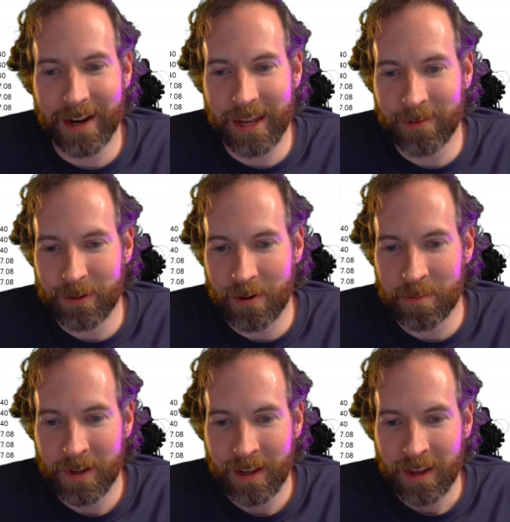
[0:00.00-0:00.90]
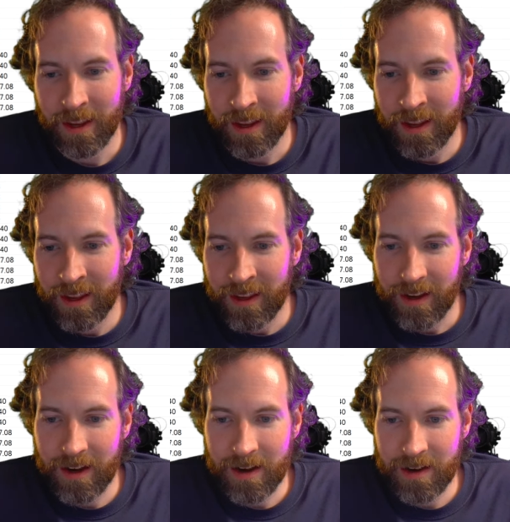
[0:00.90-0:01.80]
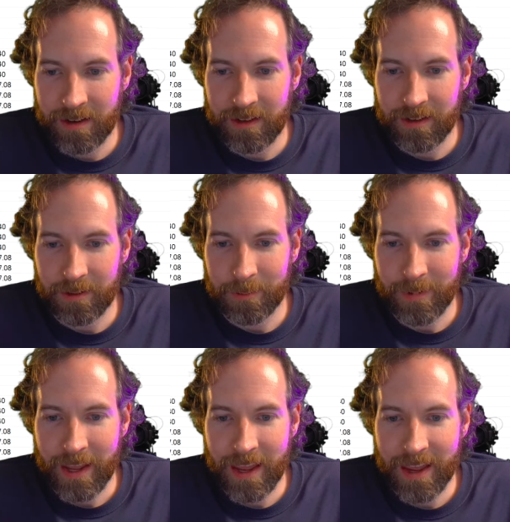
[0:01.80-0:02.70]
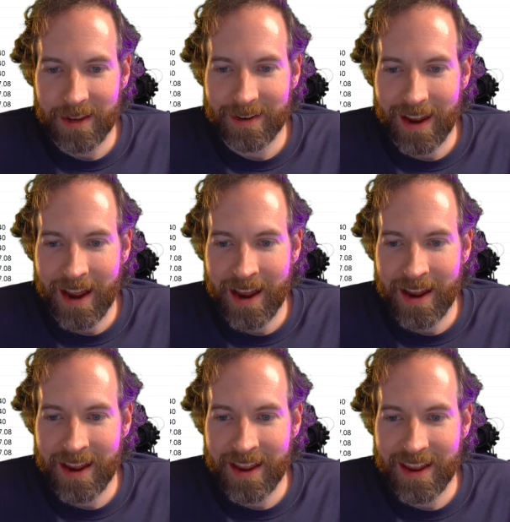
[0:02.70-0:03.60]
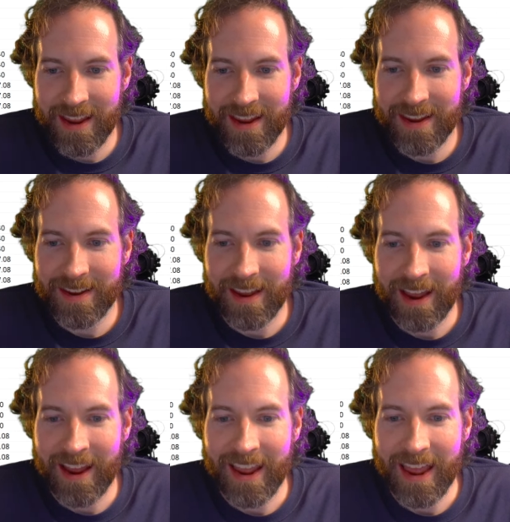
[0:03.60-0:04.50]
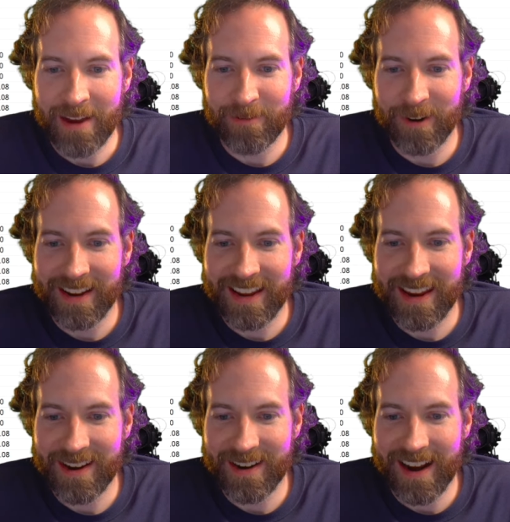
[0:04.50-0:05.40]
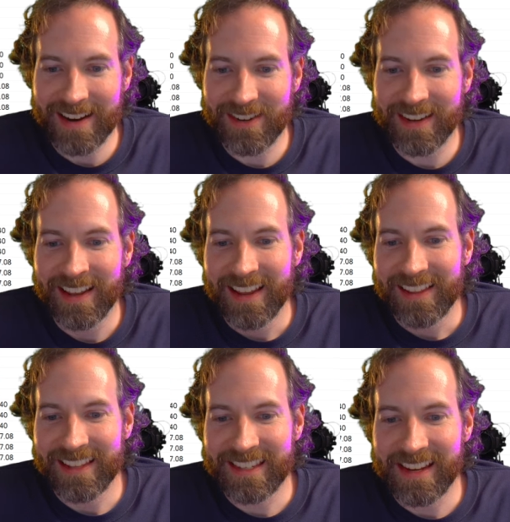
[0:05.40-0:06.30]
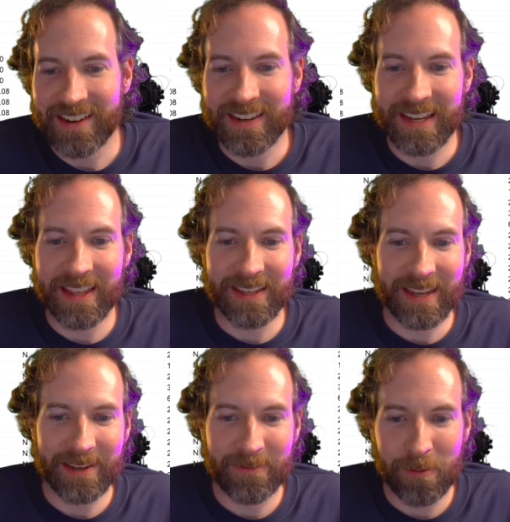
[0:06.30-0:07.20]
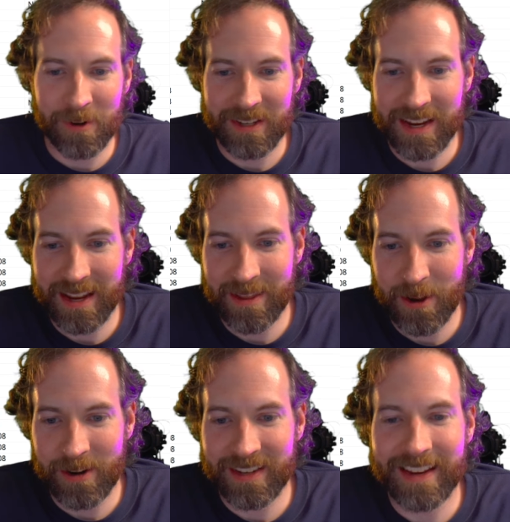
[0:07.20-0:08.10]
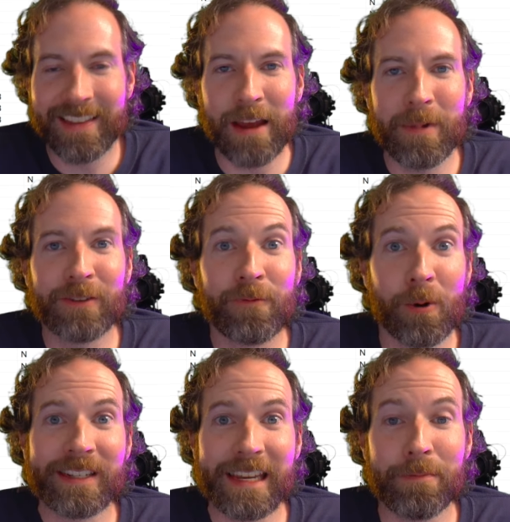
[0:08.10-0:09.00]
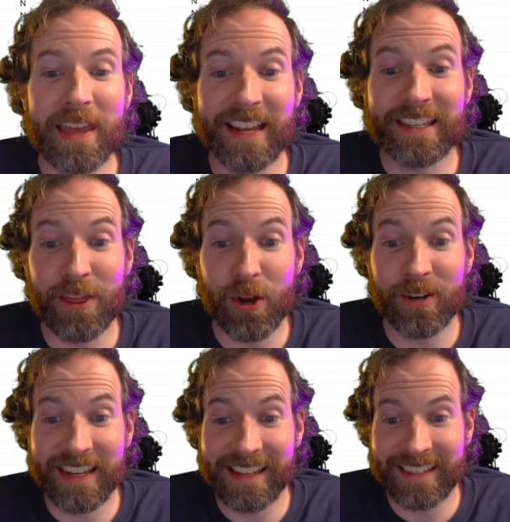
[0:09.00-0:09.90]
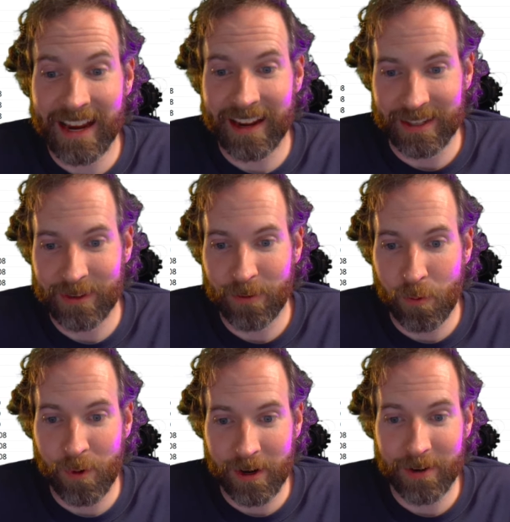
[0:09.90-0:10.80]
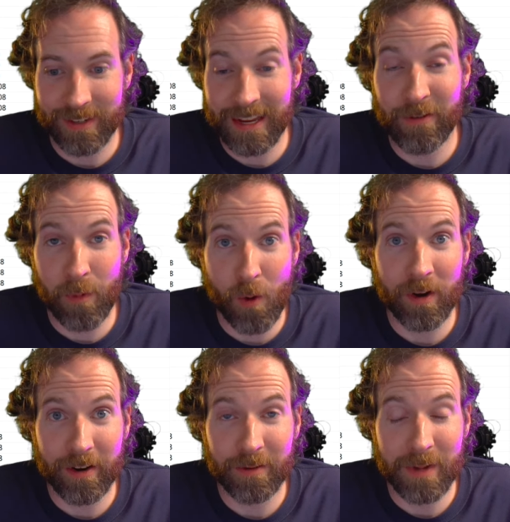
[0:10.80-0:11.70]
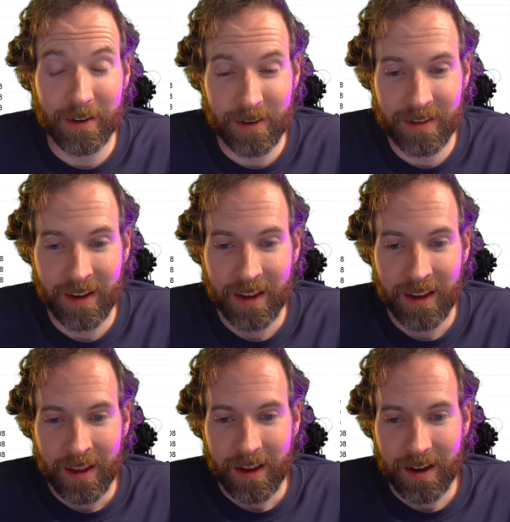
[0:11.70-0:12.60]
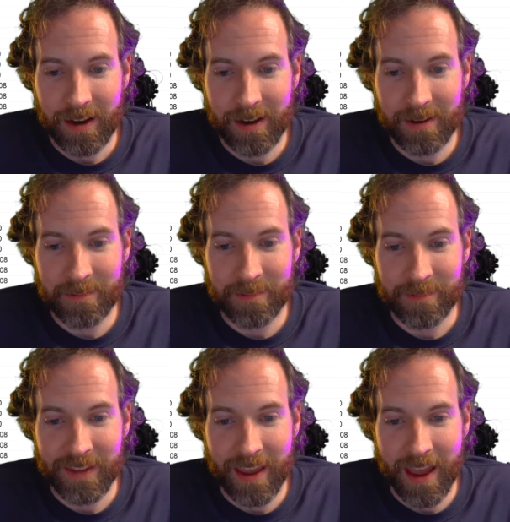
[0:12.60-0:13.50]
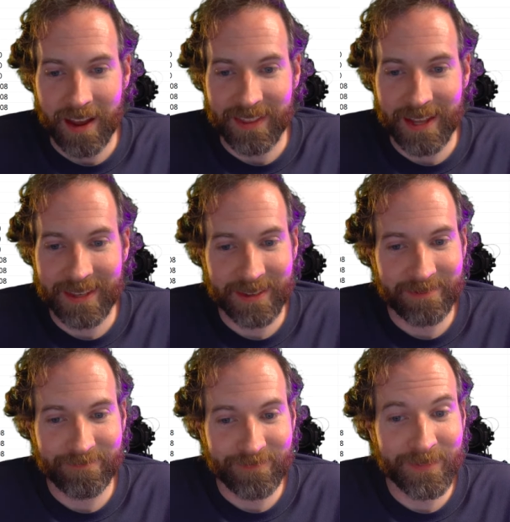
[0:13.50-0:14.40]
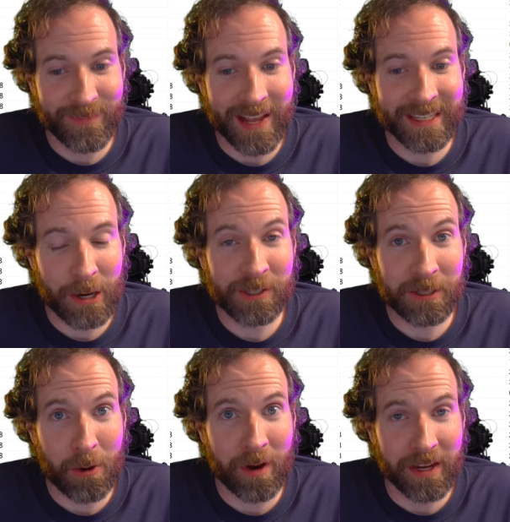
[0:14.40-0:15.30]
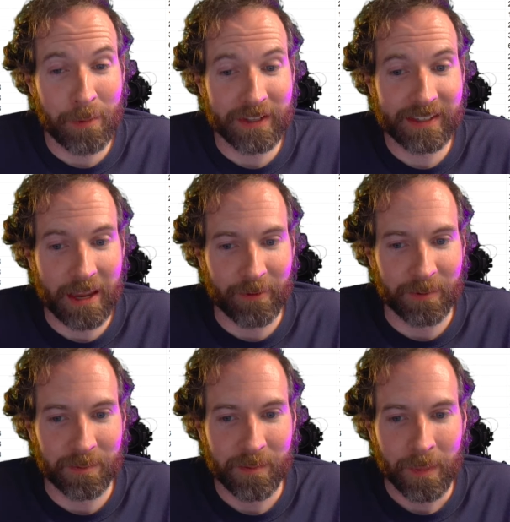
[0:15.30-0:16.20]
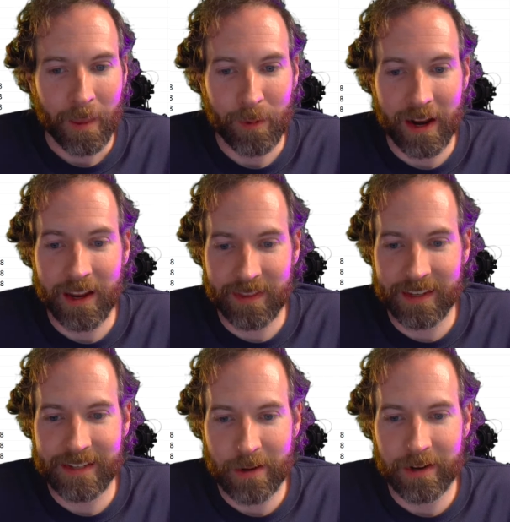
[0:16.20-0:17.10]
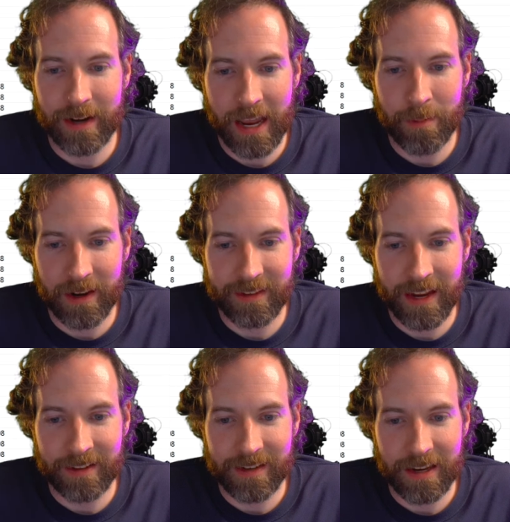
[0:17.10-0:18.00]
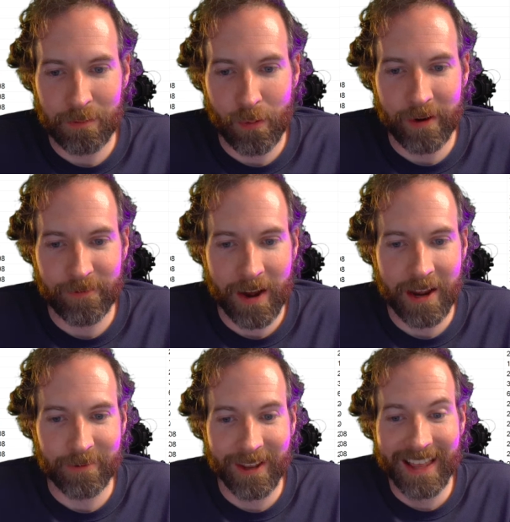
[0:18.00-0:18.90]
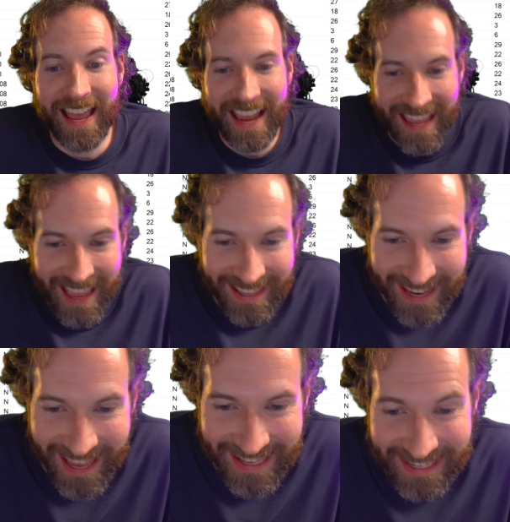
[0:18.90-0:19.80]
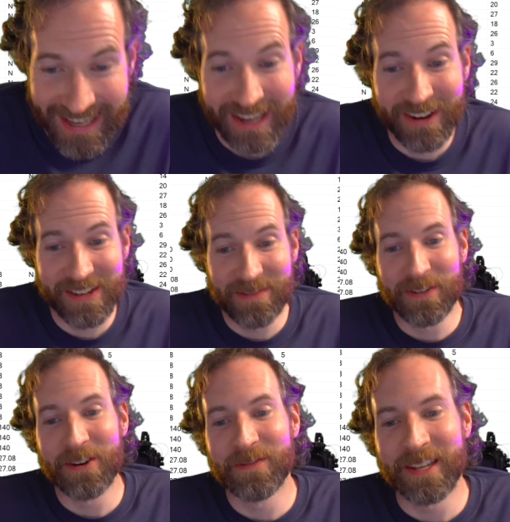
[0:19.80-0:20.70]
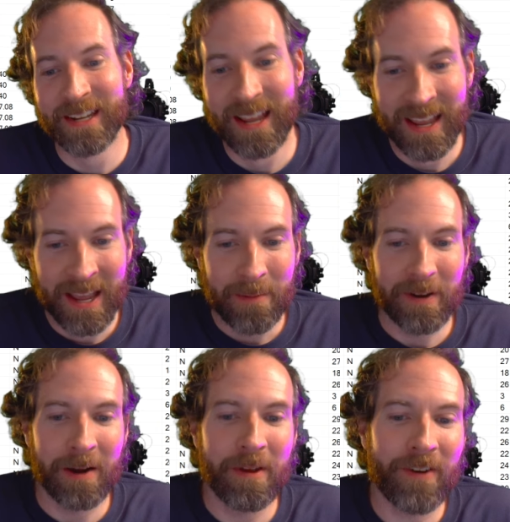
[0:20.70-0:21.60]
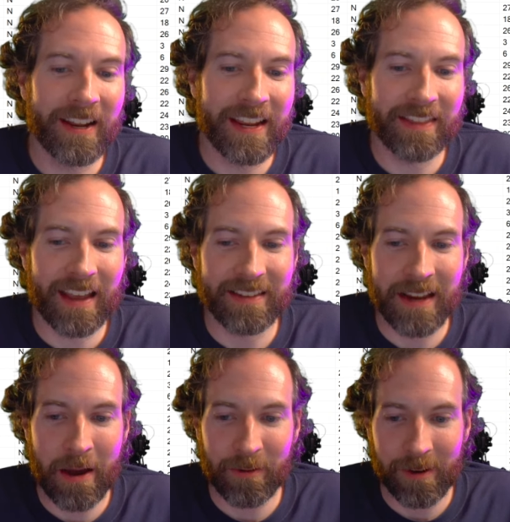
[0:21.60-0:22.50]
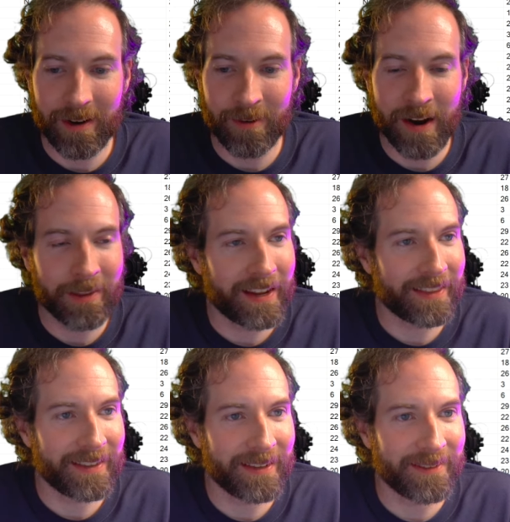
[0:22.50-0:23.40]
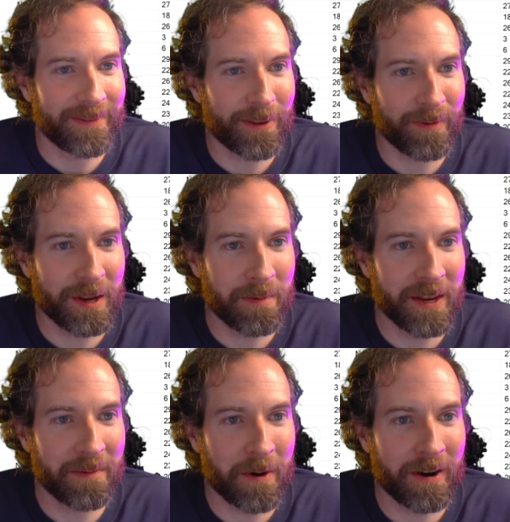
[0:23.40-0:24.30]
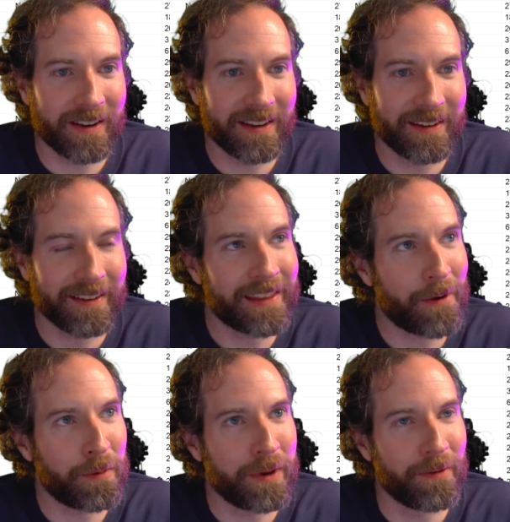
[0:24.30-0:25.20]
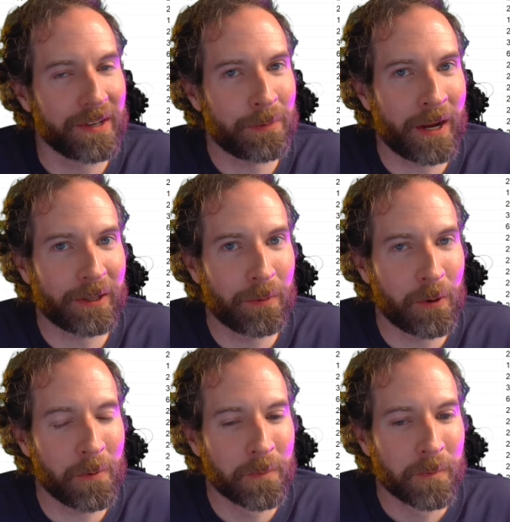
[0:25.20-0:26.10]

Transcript: I gave to him. And I have right here, actually, let's see here. You see this says 14:13. That means 14 minutes and 13 seconds for 7 ball 100 meters. Yeah, that's how slow I am at 7. But I got this down to 9 minutes 18.5. like that's a huge improvement. But if I could get that down around like the 3-minute mark, that would be respectable.